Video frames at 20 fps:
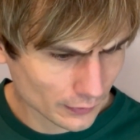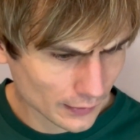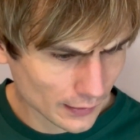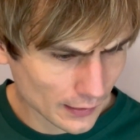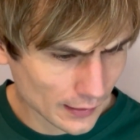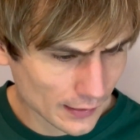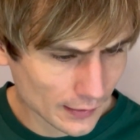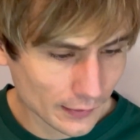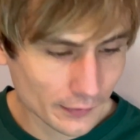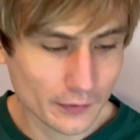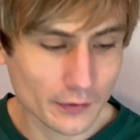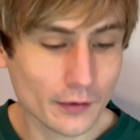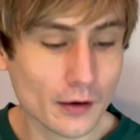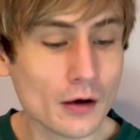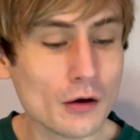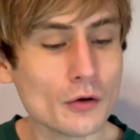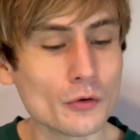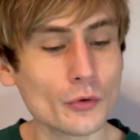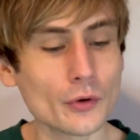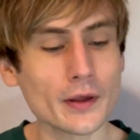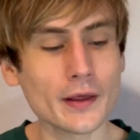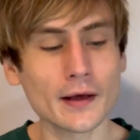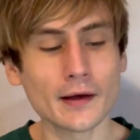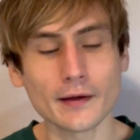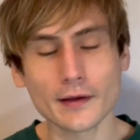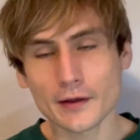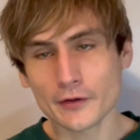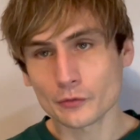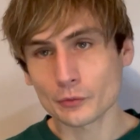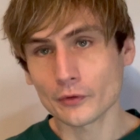And oh yeah,
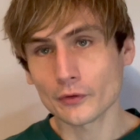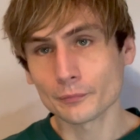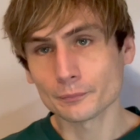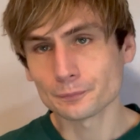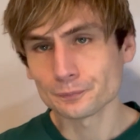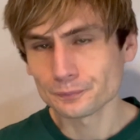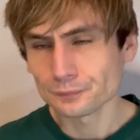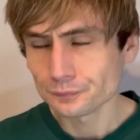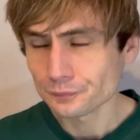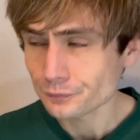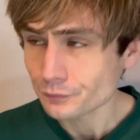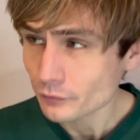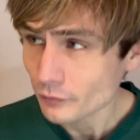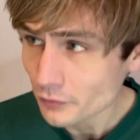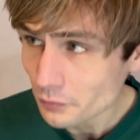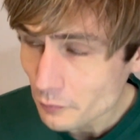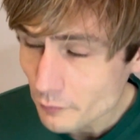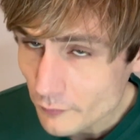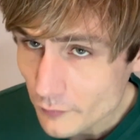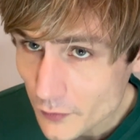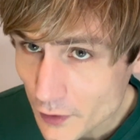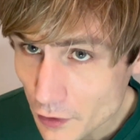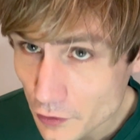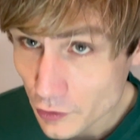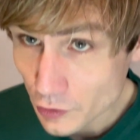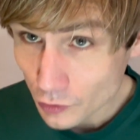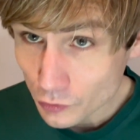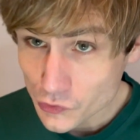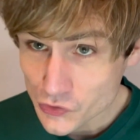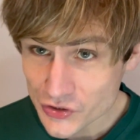here's one.
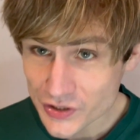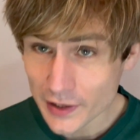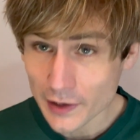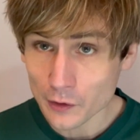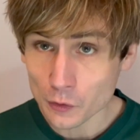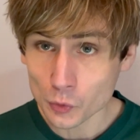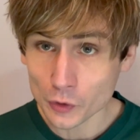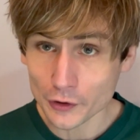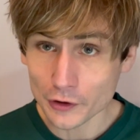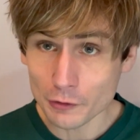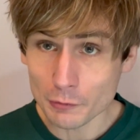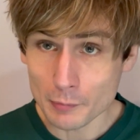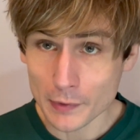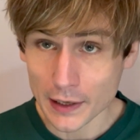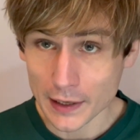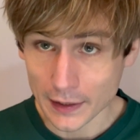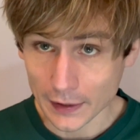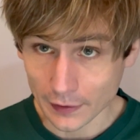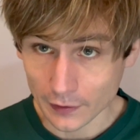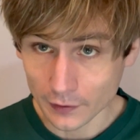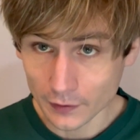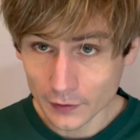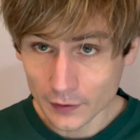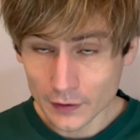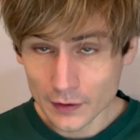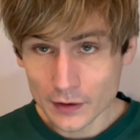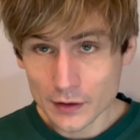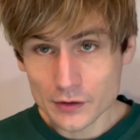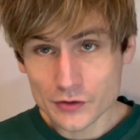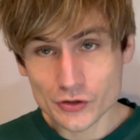Not saying what you mean.
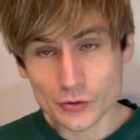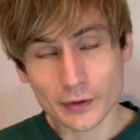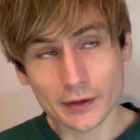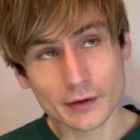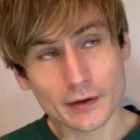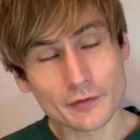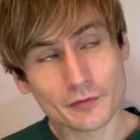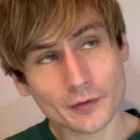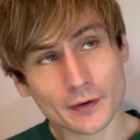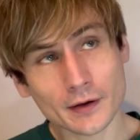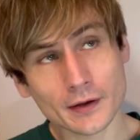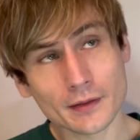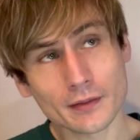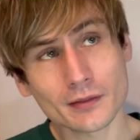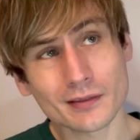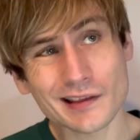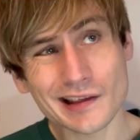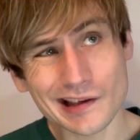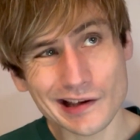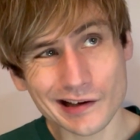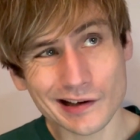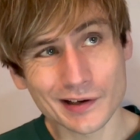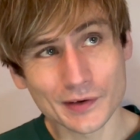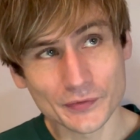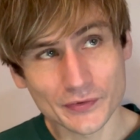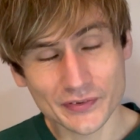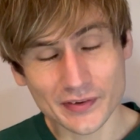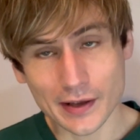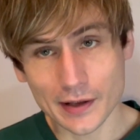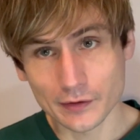So if I think I've
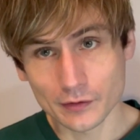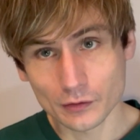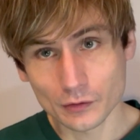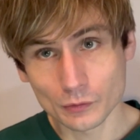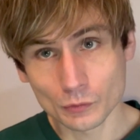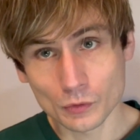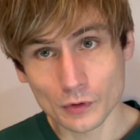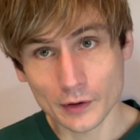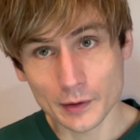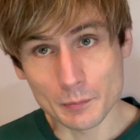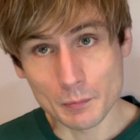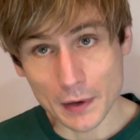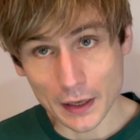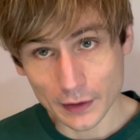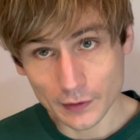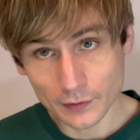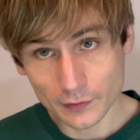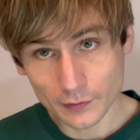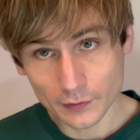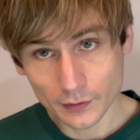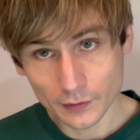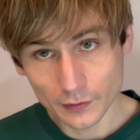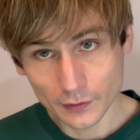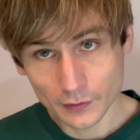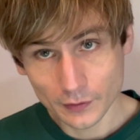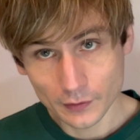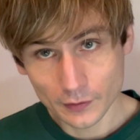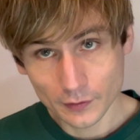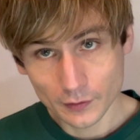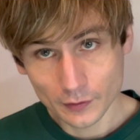said what I meant,
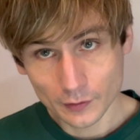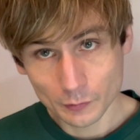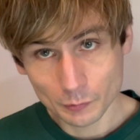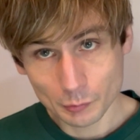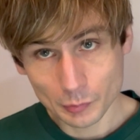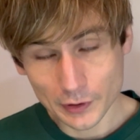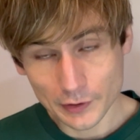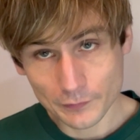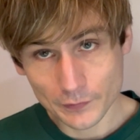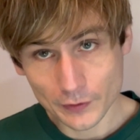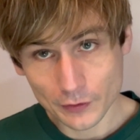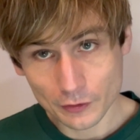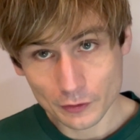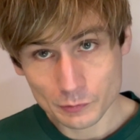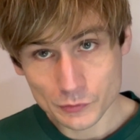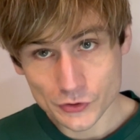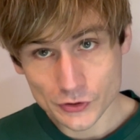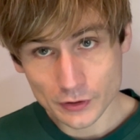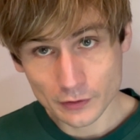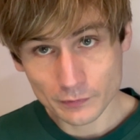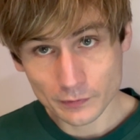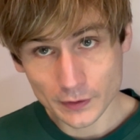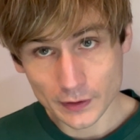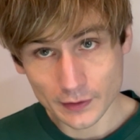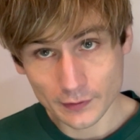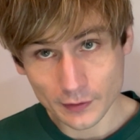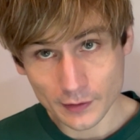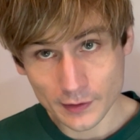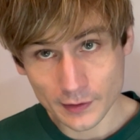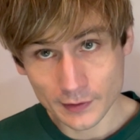but if it comes over
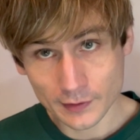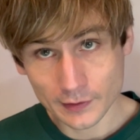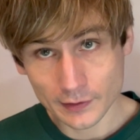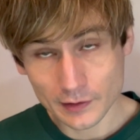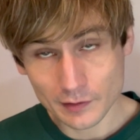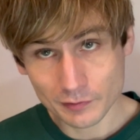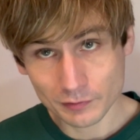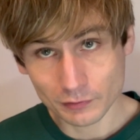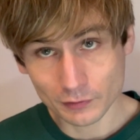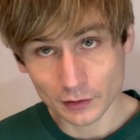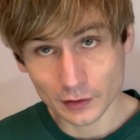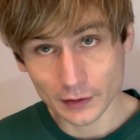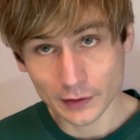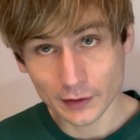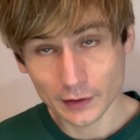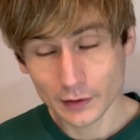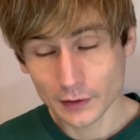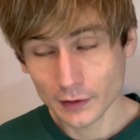entirely differently,